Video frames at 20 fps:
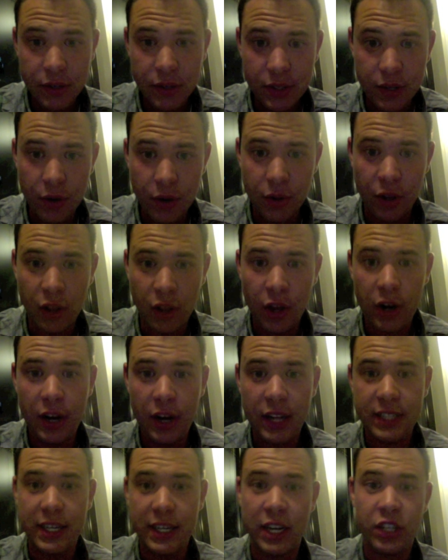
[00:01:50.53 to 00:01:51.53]
So the
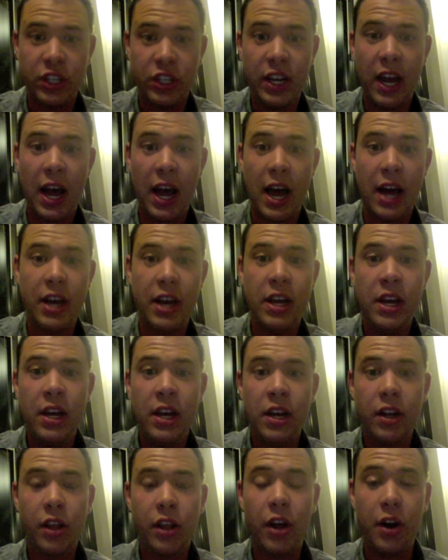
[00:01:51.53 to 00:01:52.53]
clarinets actually had
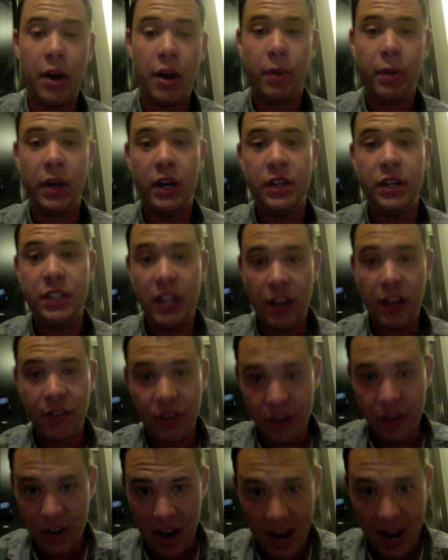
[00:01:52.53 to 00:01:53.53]
clarinet player David
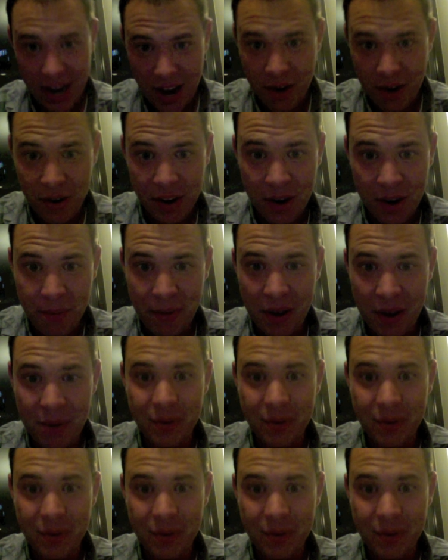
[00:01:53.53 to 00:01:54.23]
Krakauer come in,